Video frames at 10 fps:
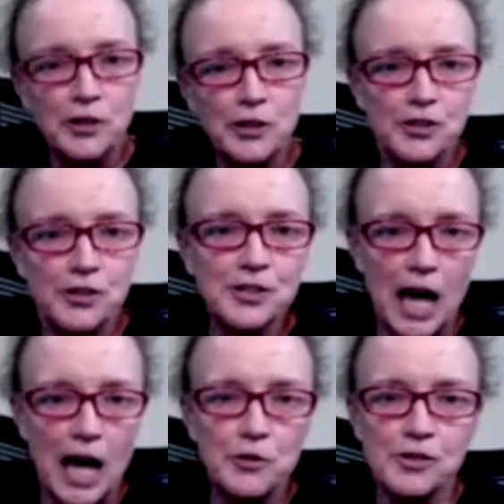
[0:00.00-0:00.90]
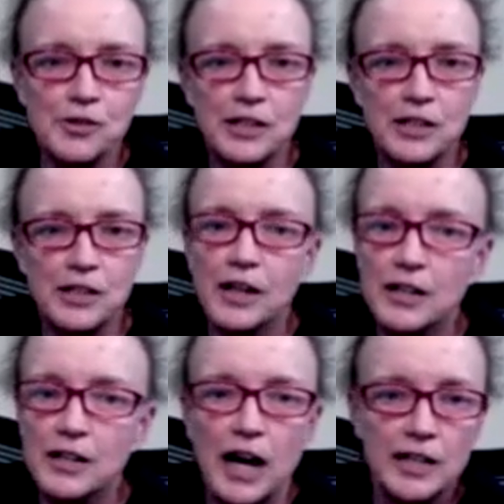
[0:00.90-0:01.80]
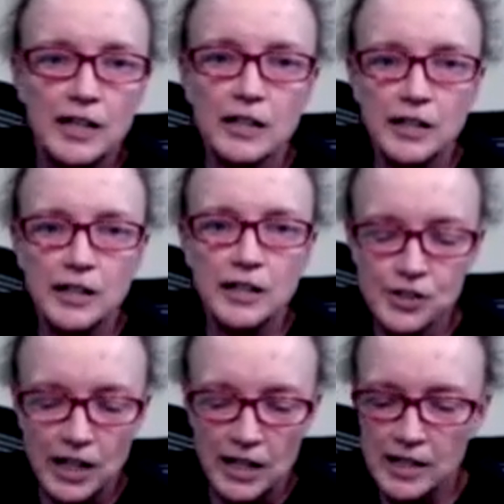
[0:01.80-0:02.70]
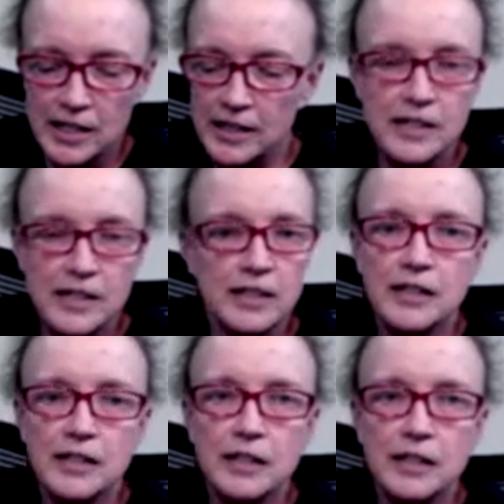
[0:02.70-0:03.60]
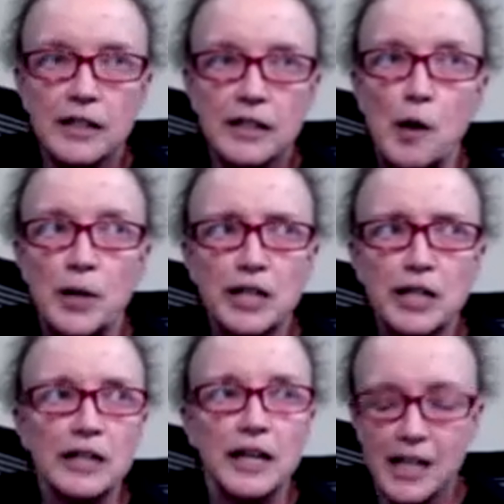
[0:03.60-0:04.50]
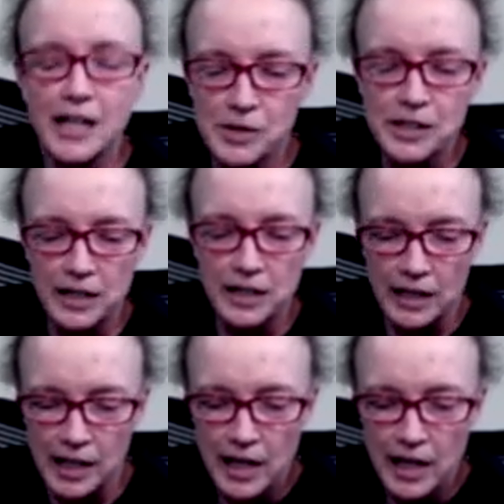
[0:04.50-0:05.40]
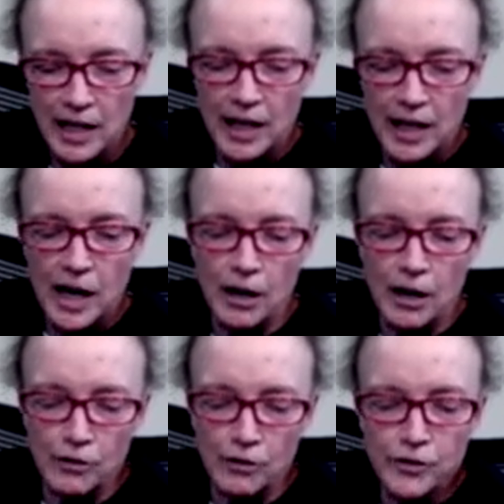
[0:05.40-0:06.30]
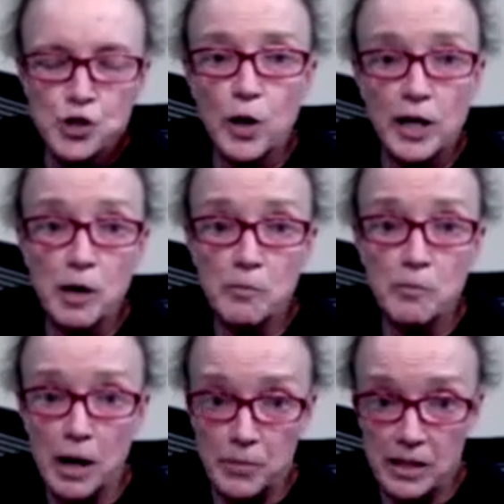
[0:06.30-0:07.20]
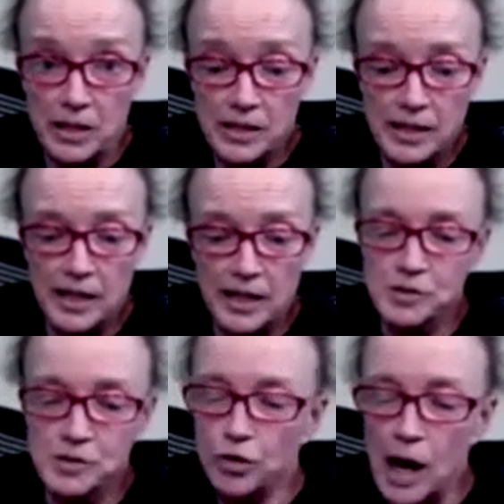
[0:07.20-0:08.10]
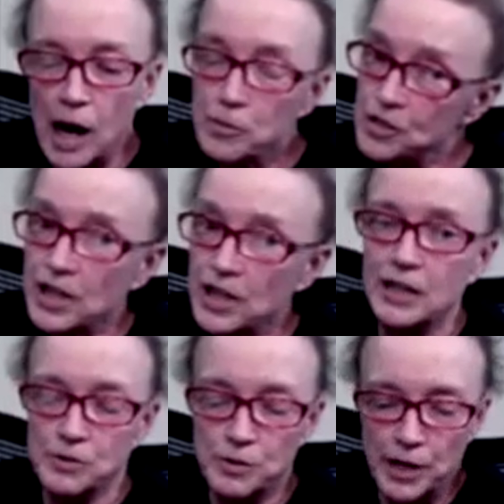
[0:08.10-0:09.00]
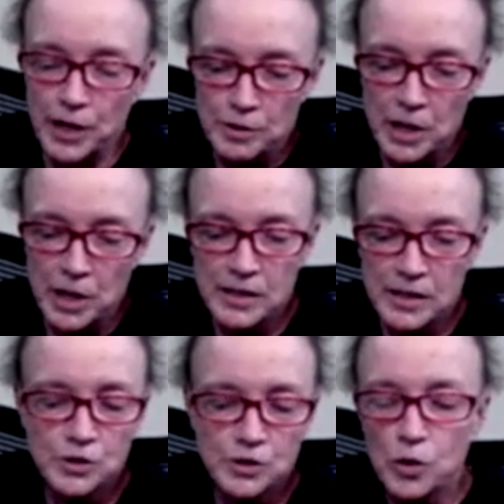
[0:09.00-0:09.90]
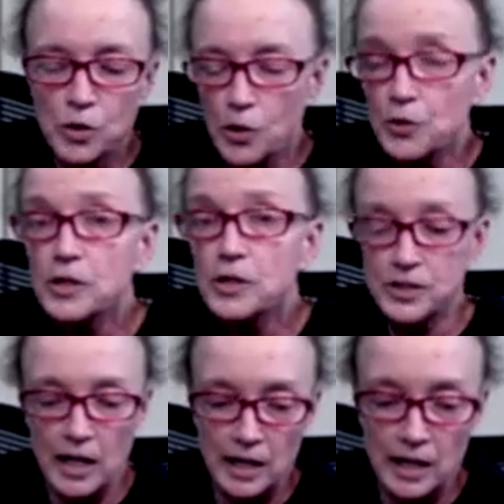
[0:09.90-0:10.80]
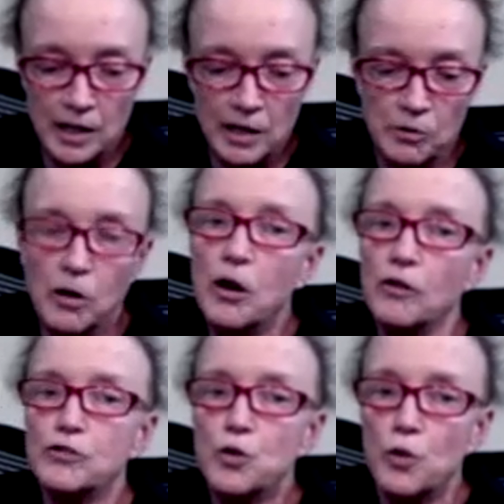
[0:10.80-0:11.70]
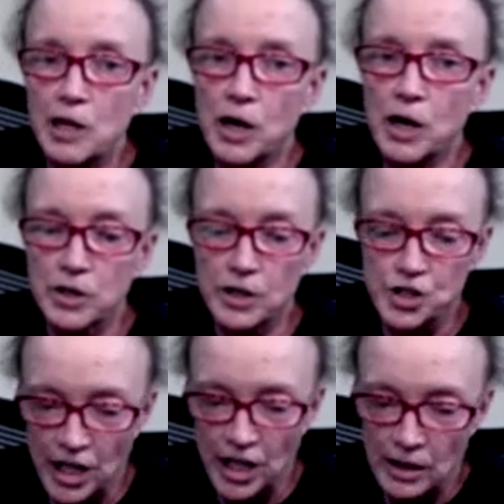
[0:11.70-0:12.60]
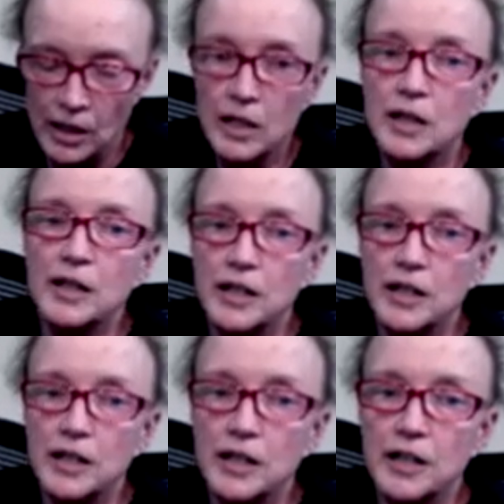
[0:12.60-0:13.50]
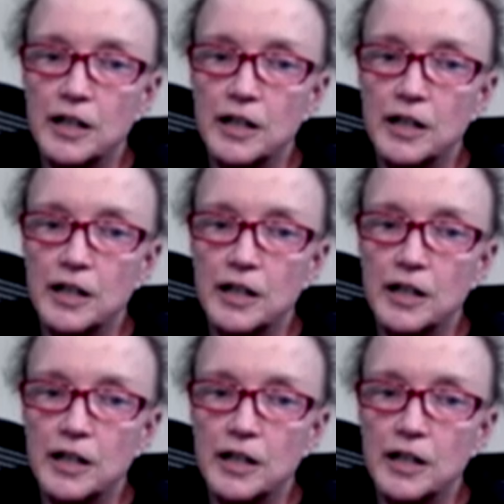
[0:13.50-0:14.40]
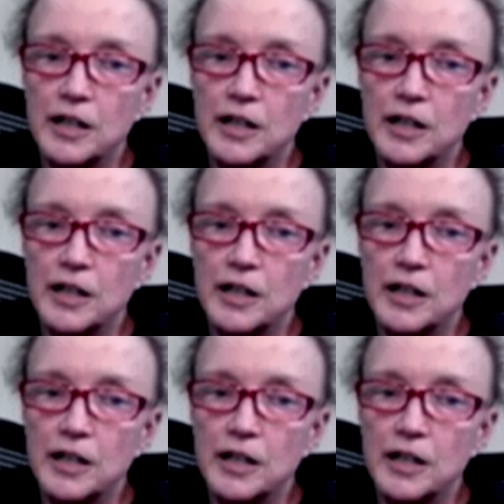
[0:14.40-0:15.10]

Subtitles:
Well, it turns out there's a tiny clinical study that they did in Italy, I think it was in Italy, of 21 puppies, and it was a proper study. It was a randomized controlled study of 21 with congenital idiopathic megaesophagus. Here we go,